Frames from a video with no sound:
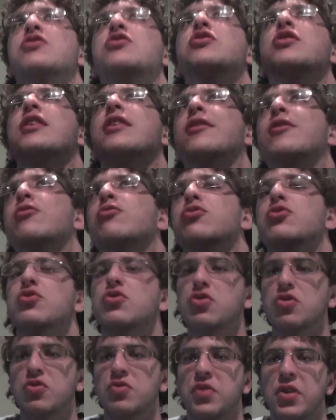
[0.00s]
the
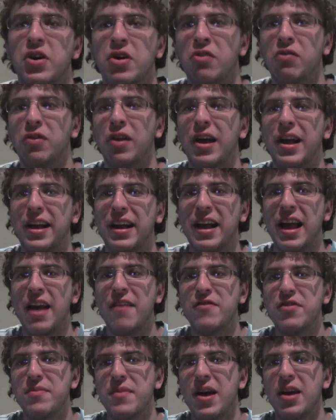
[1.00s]
groove of like
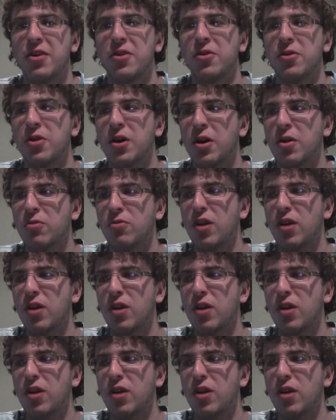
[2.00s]
heavy metal